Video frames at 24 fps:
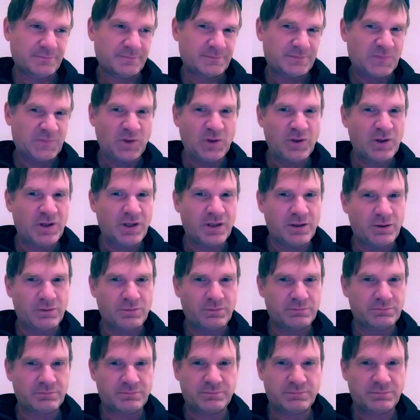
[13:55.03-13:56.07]
you gotta go,
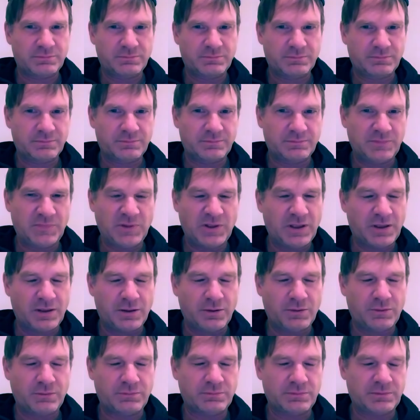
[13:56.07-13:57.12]

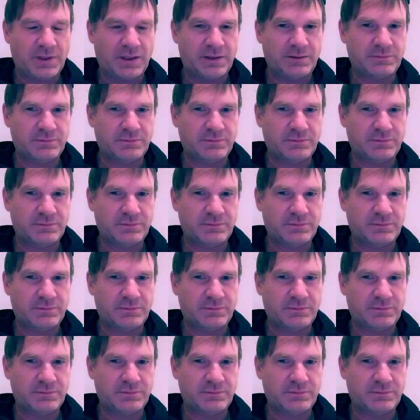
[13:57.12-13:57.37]
like